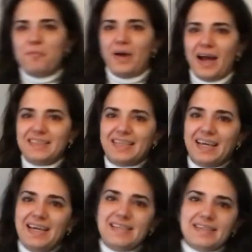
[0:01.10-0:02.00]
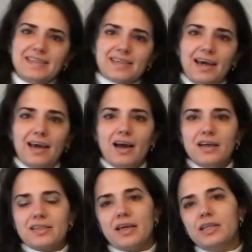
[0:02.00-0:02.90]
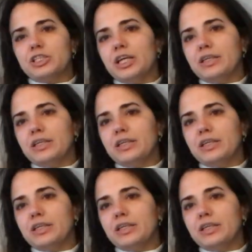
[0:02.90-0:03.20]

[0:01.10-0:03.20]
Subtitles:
back to Isa's Chaos Kitchen.